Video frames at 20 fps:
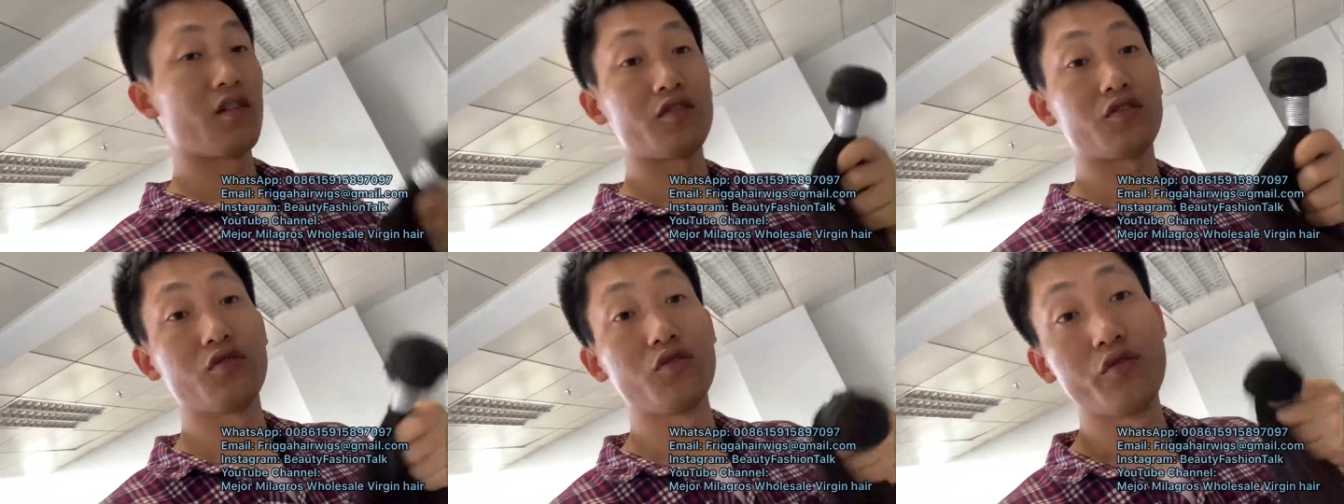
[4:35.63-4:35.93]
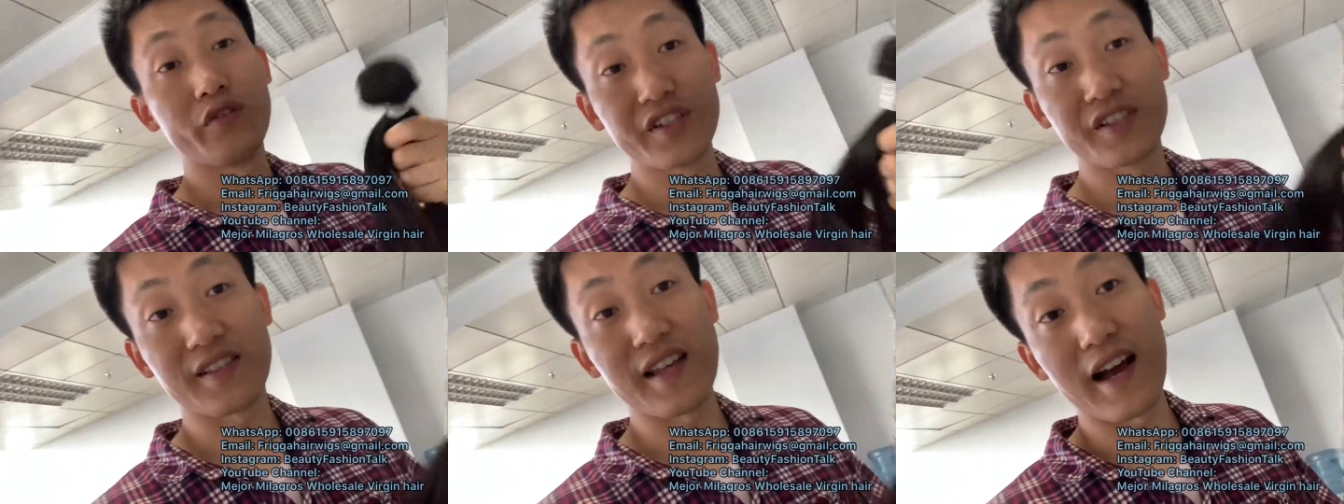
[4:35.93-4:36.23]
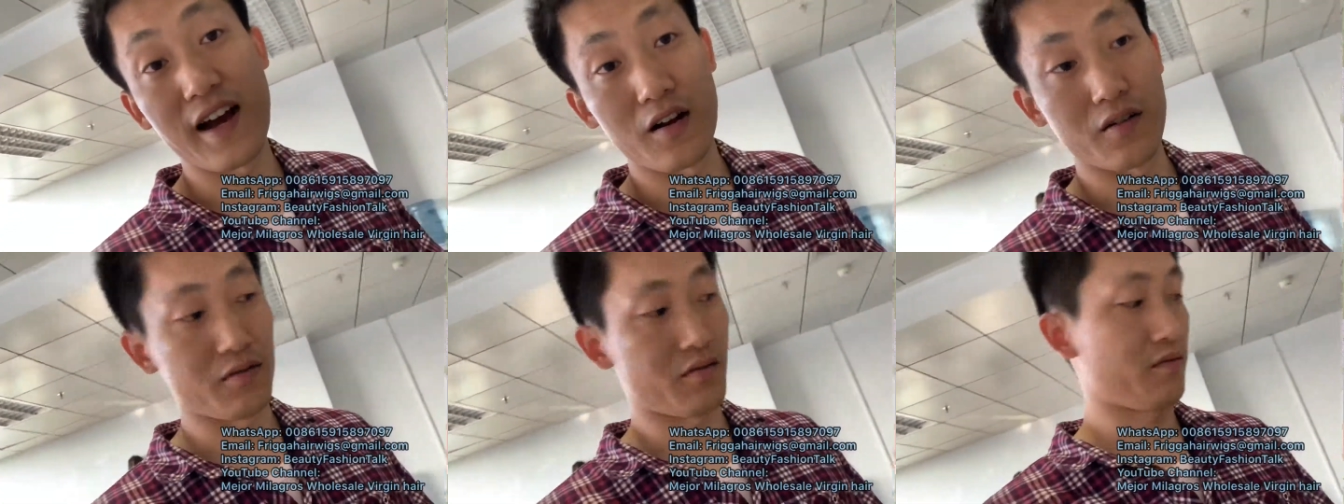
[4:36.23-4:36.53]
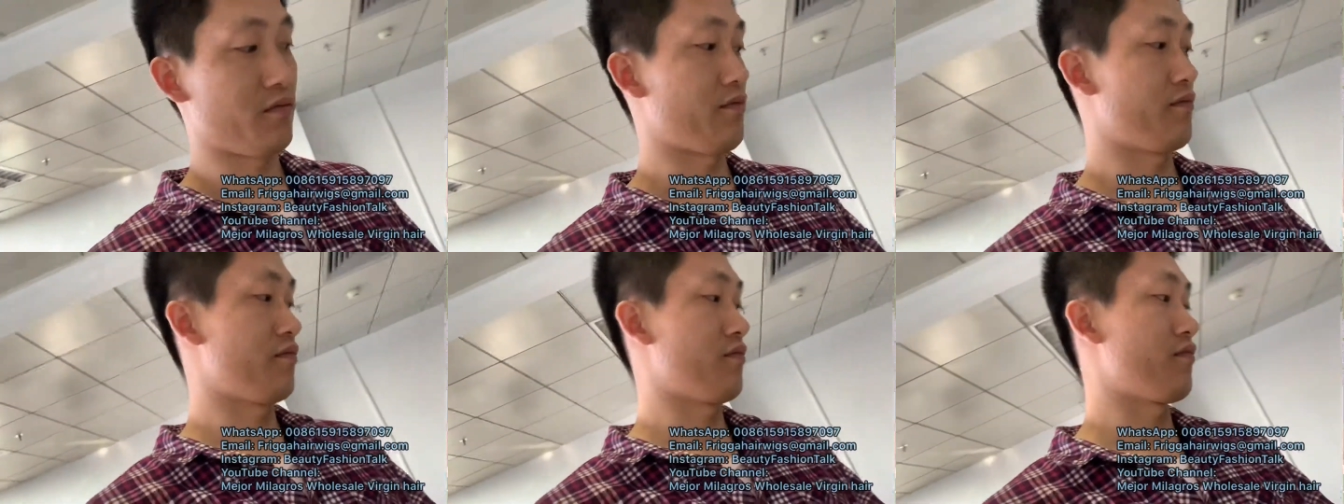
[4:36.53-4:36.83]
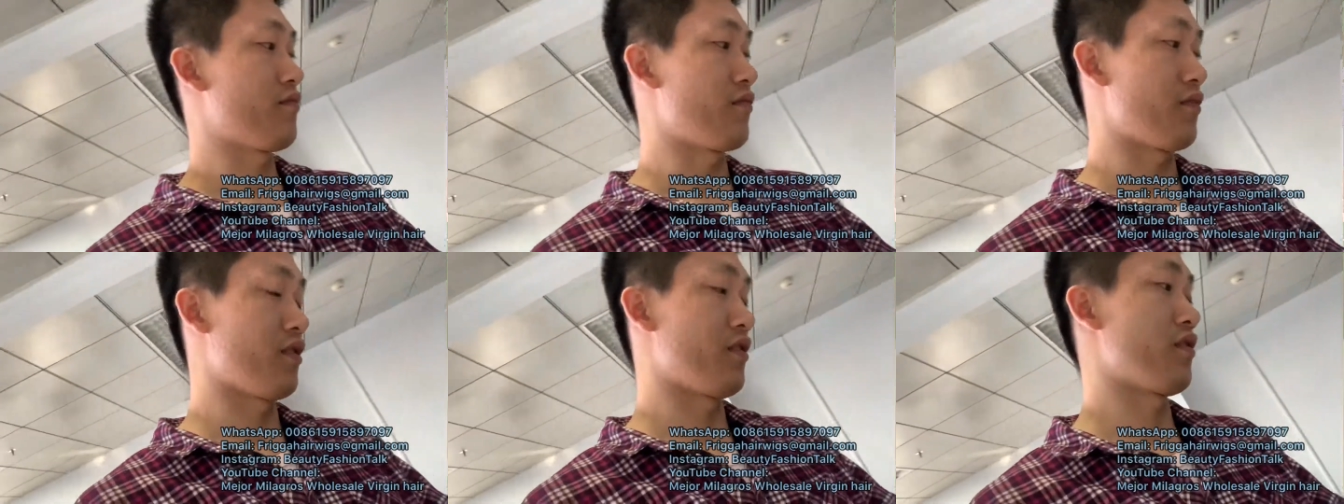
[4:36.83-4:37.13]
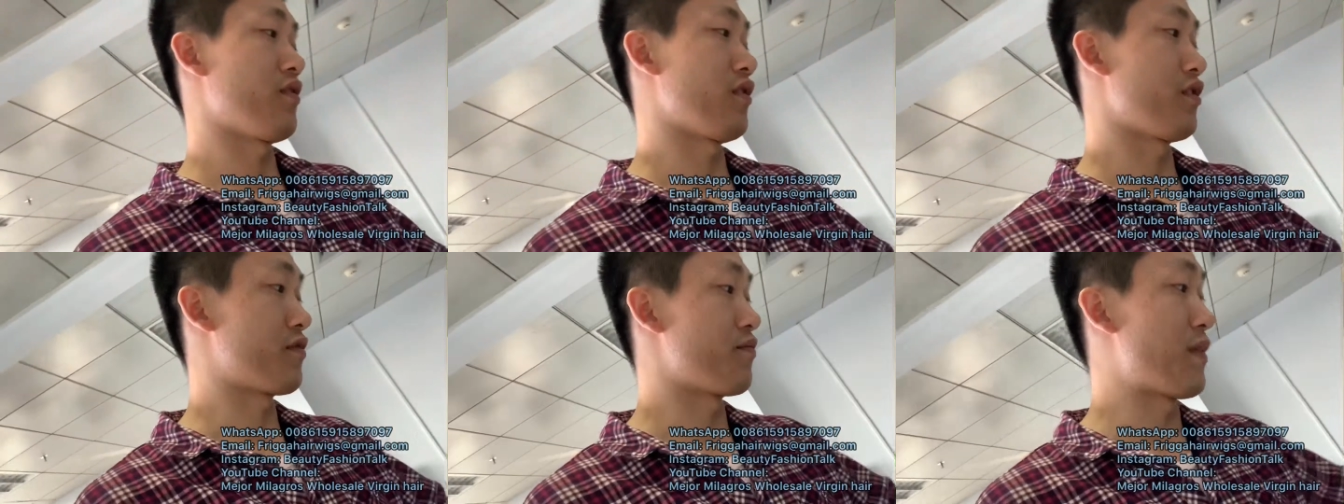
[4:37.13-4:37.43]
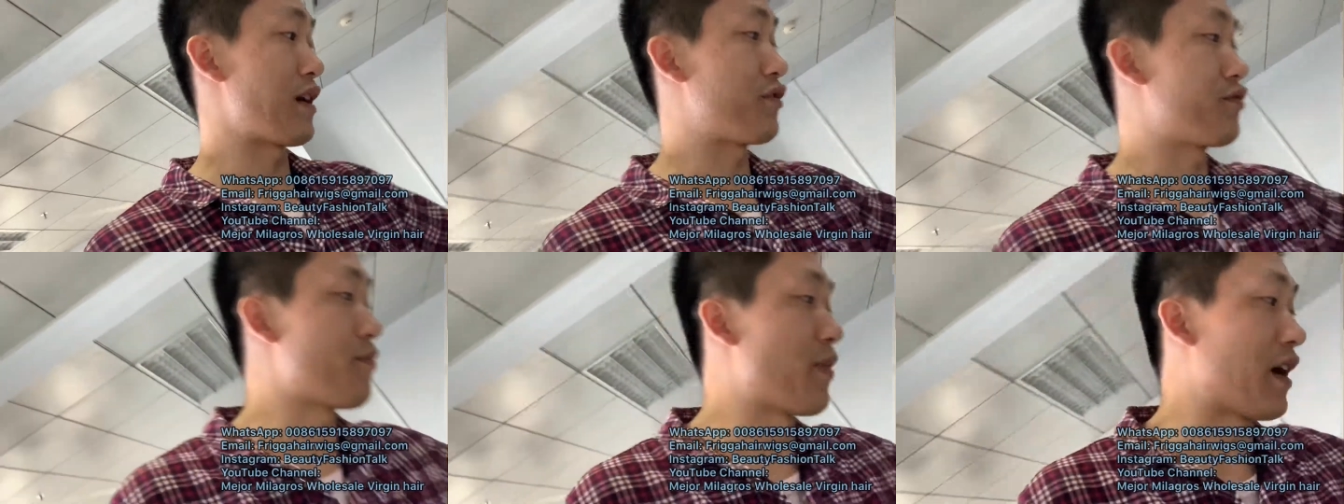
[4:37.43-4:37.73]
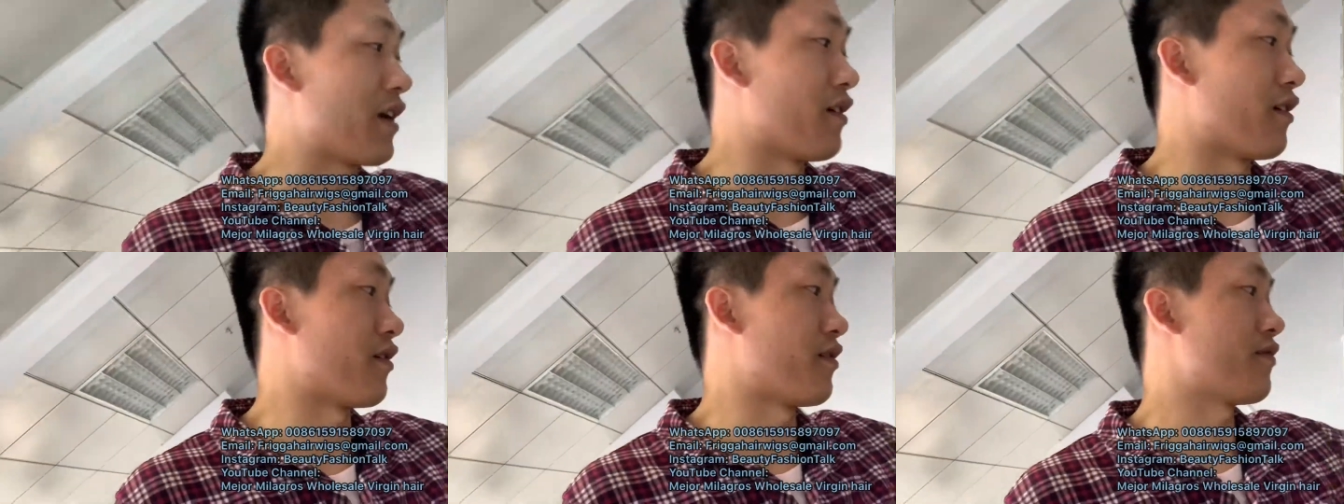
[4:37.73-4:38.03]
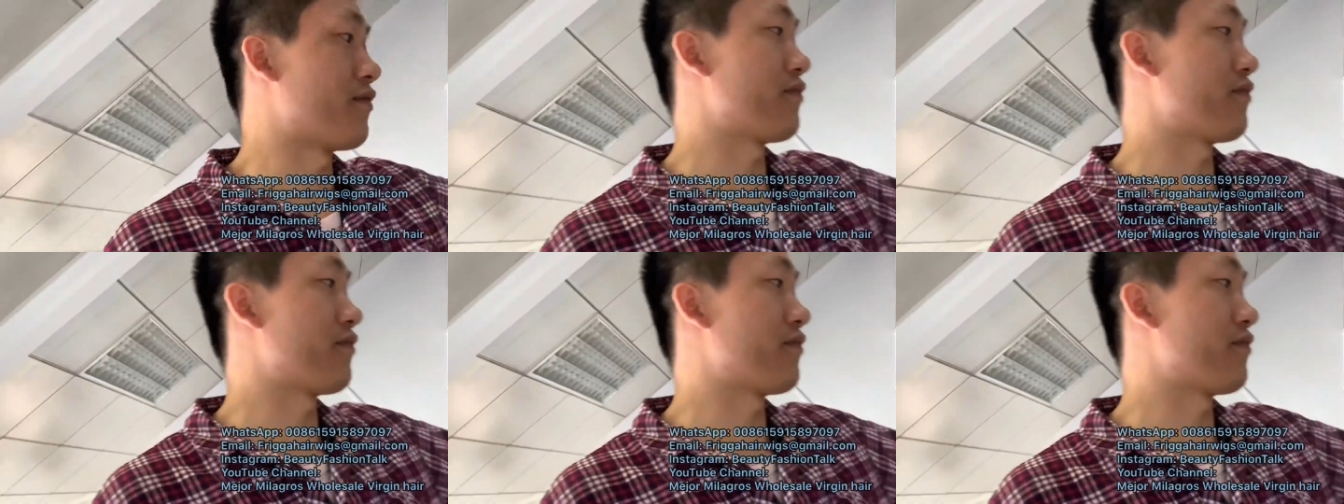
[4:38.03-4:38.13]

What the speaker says: to resell. It's much better